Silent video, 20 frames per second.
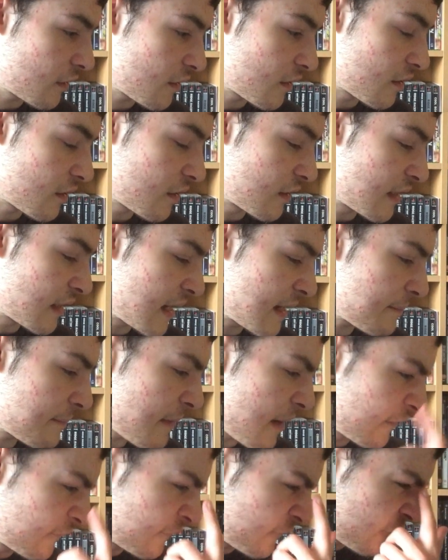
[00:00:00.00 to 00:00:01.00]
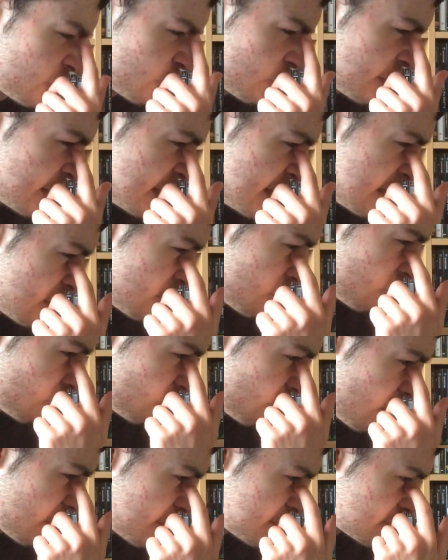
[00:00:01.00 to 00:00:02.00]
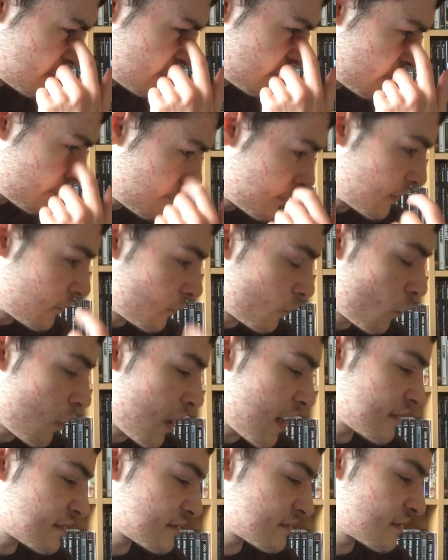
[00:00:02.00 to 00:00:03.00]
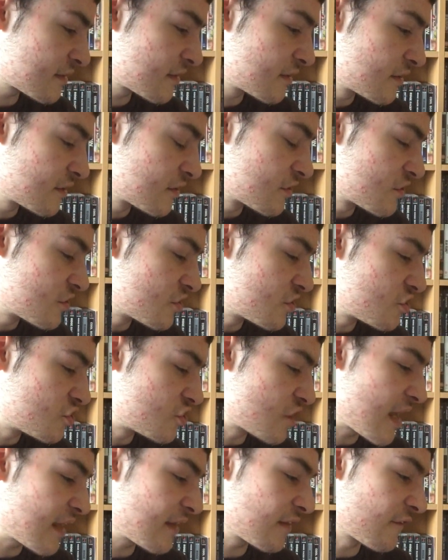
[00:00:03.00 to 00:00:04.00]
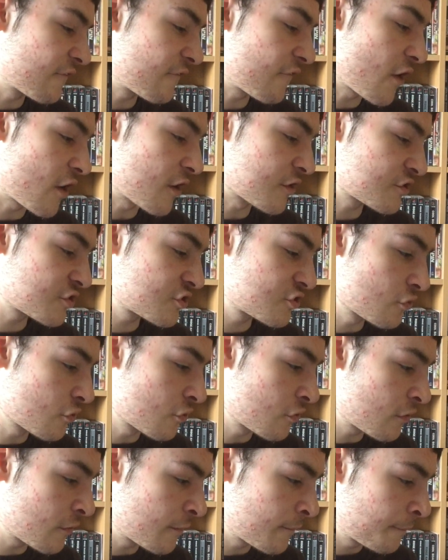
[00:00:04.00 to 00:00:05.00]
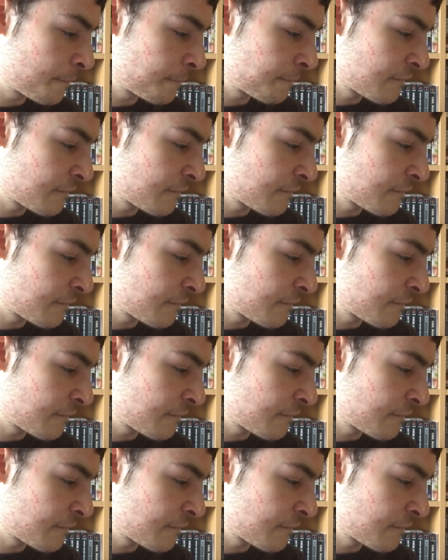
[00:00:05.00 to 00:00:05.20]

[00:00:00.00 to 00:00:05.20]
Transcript: Hitman 3, Horizon Forbidden West, Jet the Fast Shore,